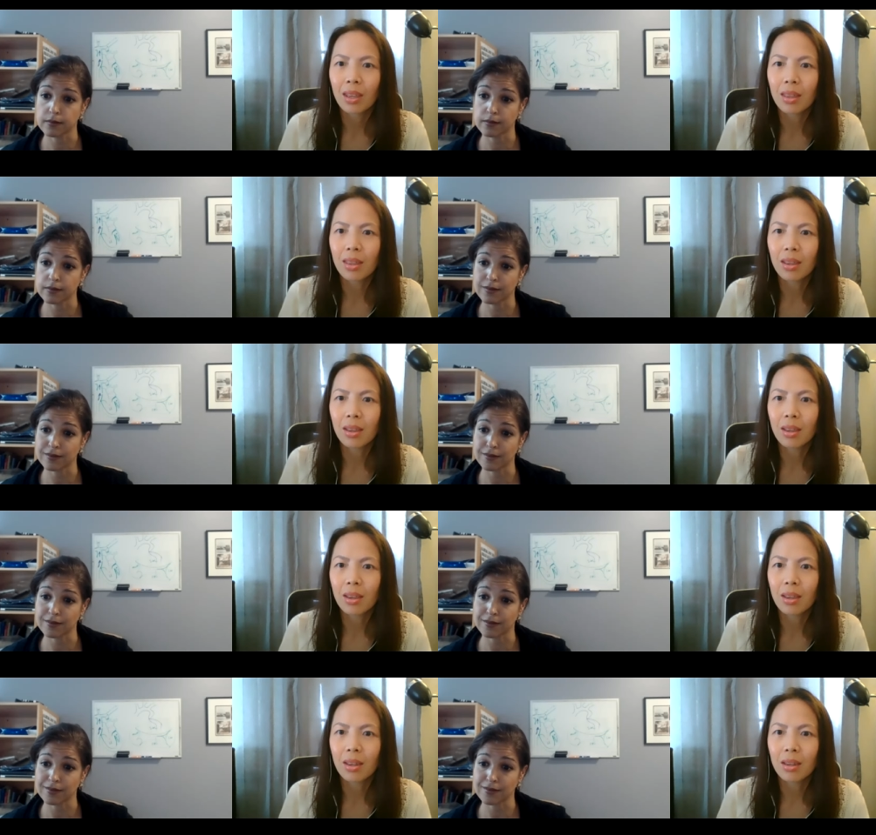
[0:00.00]
Speaker 1: And
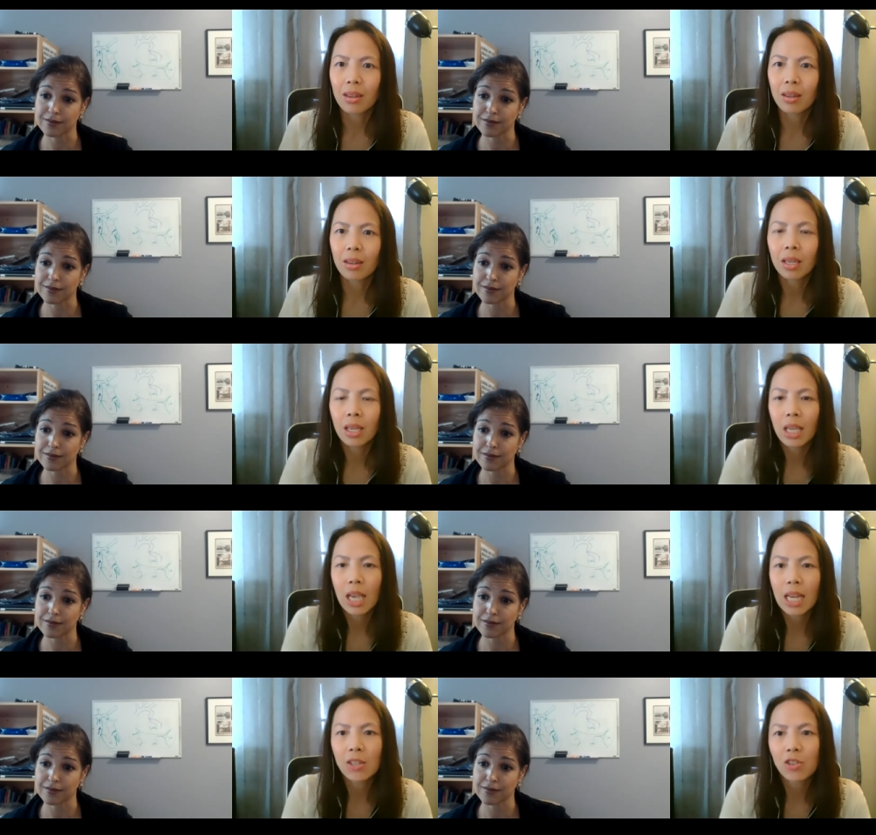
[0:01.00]
then
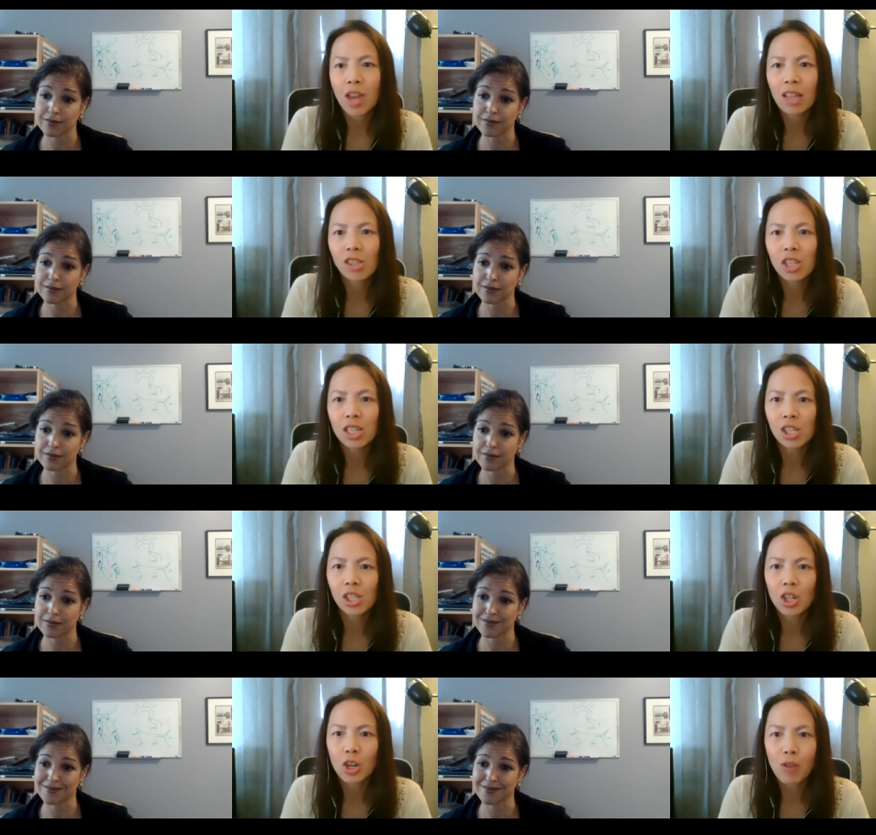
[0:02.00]
can a tetralogy
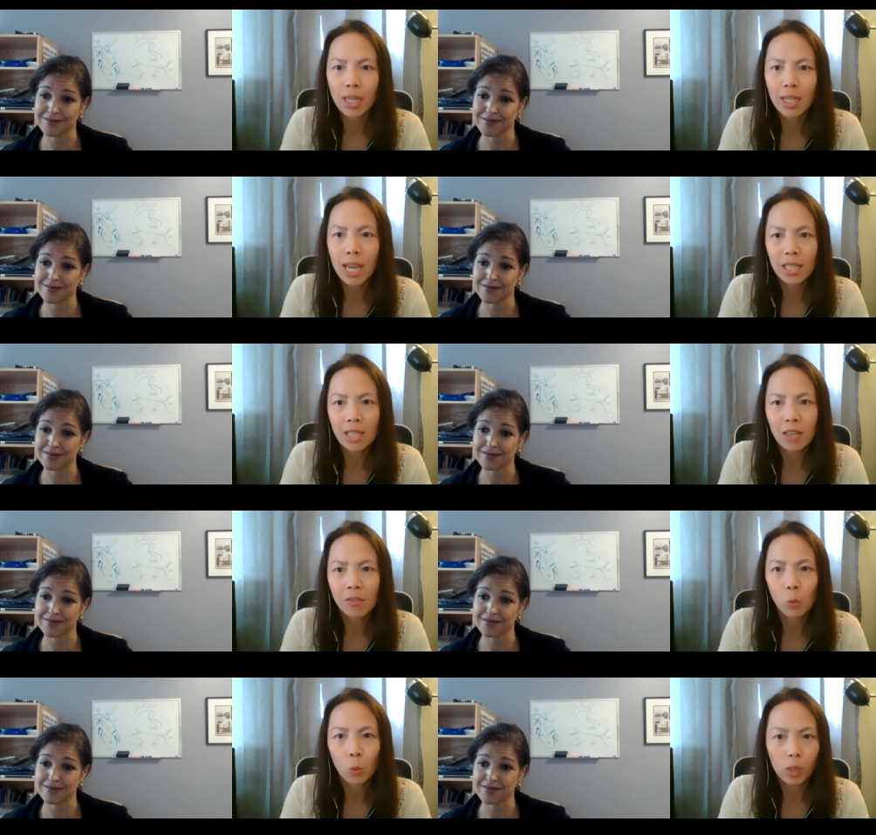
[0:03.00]
condition corrected as an
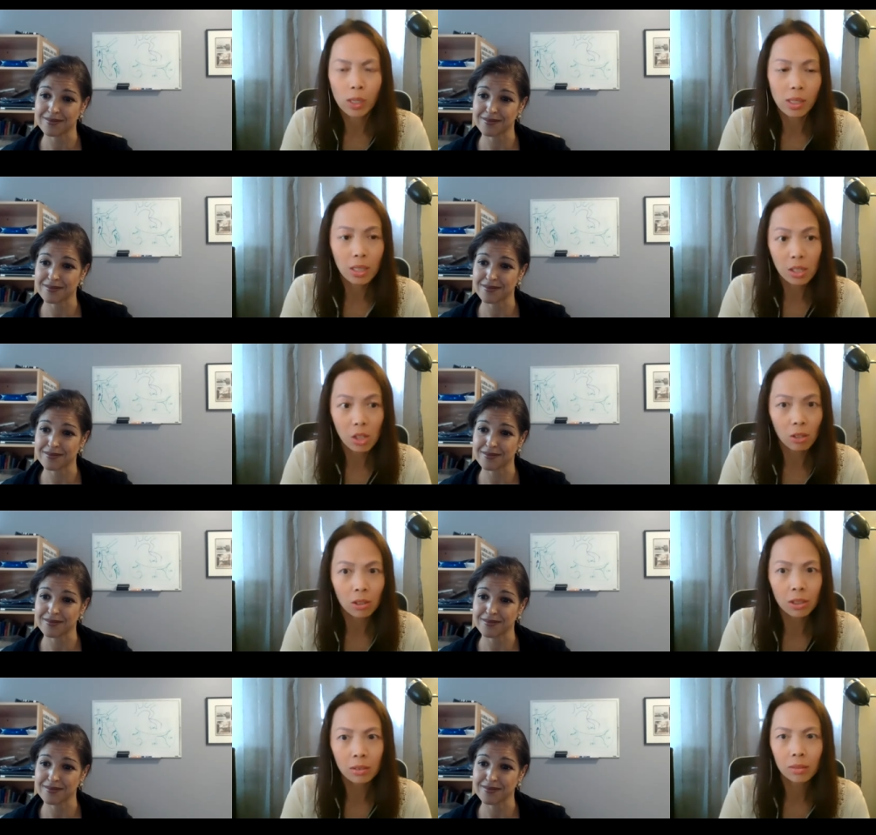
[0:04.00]
infant worsen in
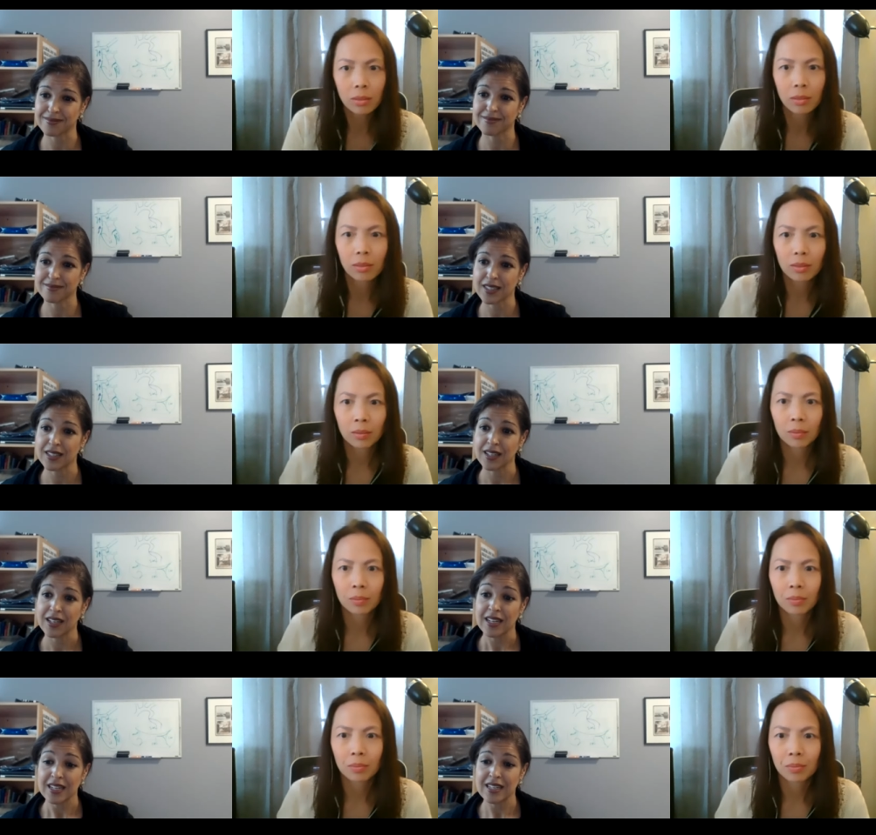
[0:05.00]
adulthood?
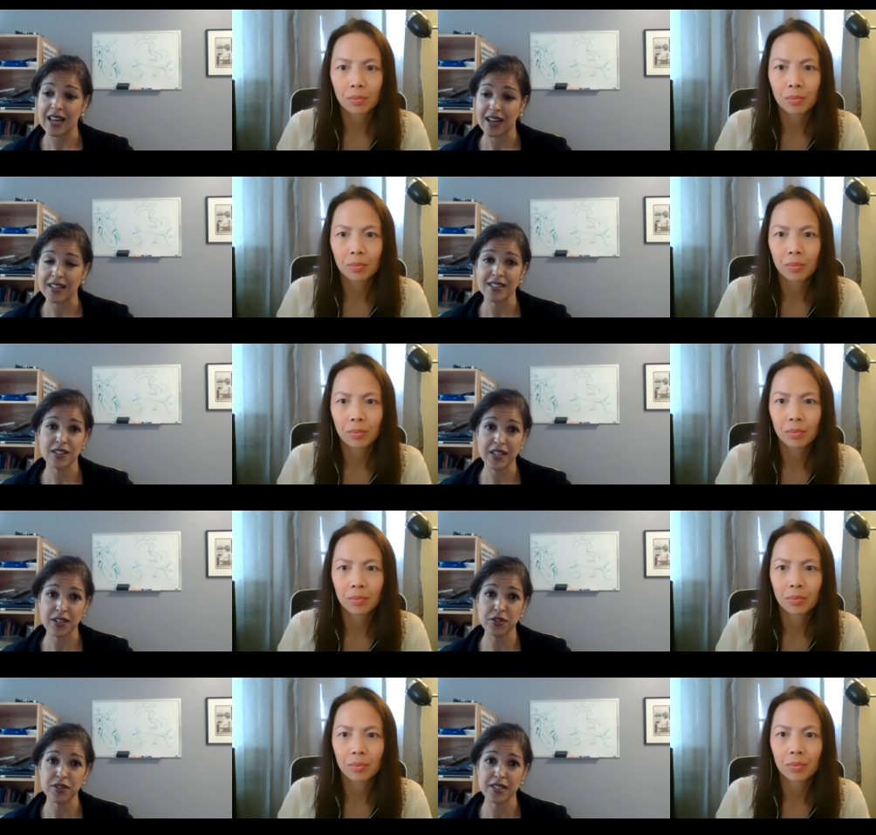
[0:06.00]
Speaker 2: Yes,
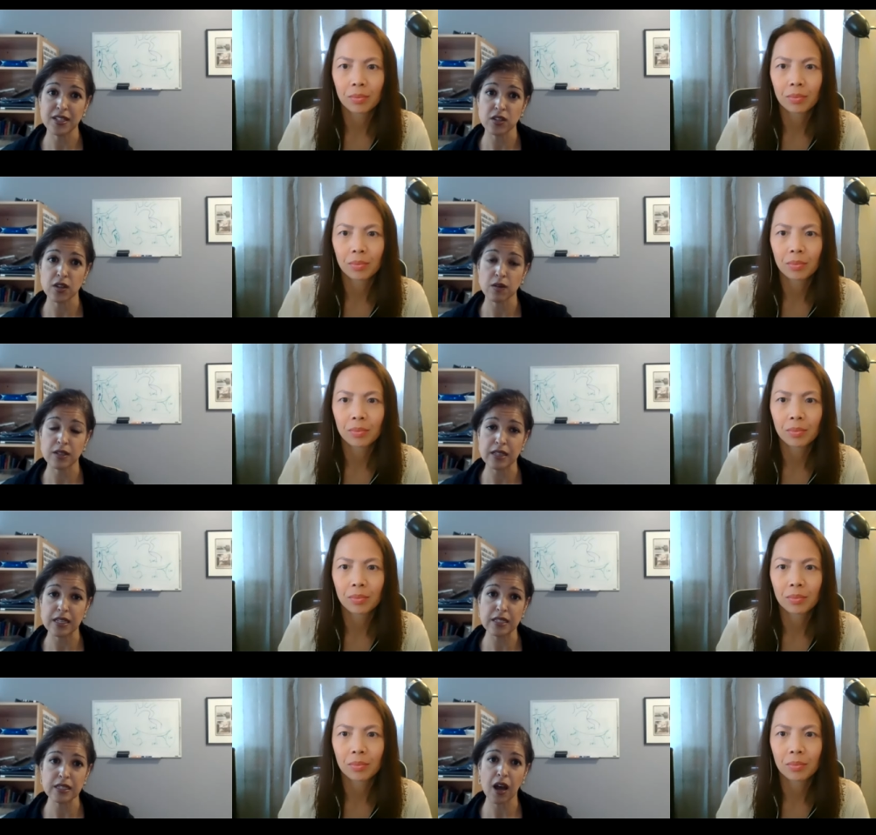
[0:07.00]
interesting. So
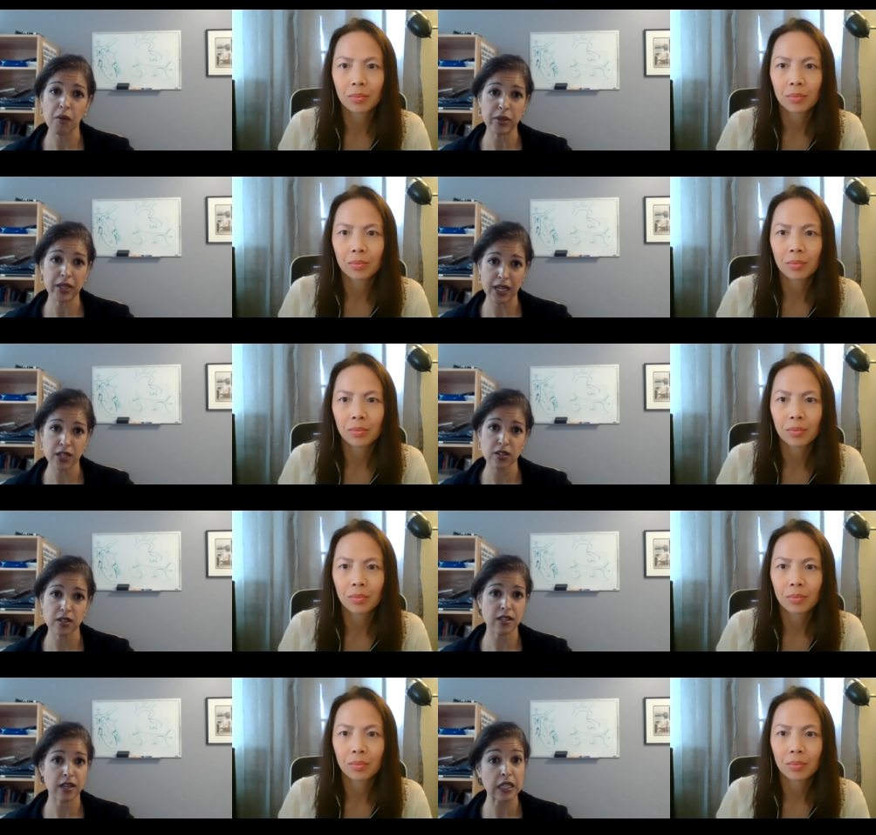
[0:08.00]
these
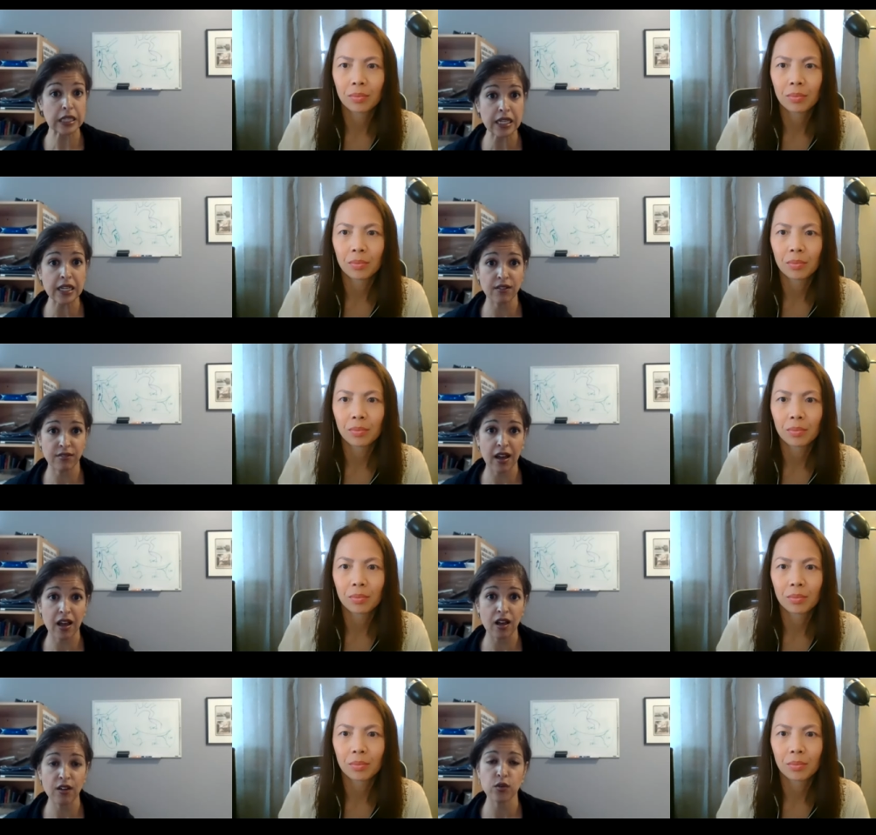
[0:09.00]
complications like a leaky
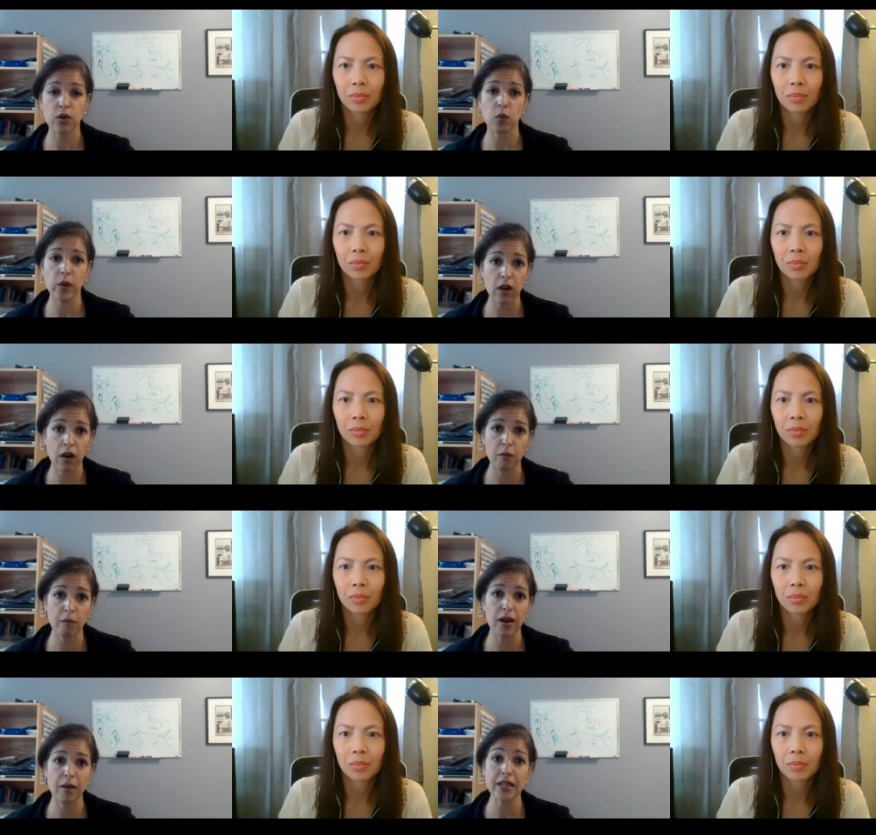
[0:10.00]
valve or a weak heart
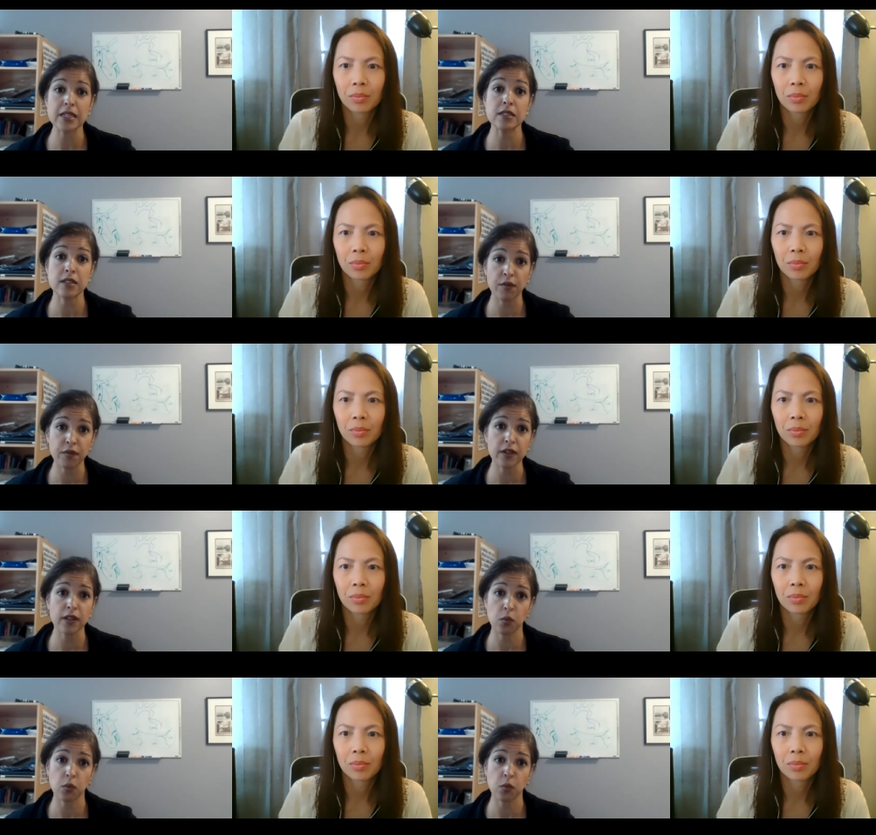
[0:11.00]
pump can definitely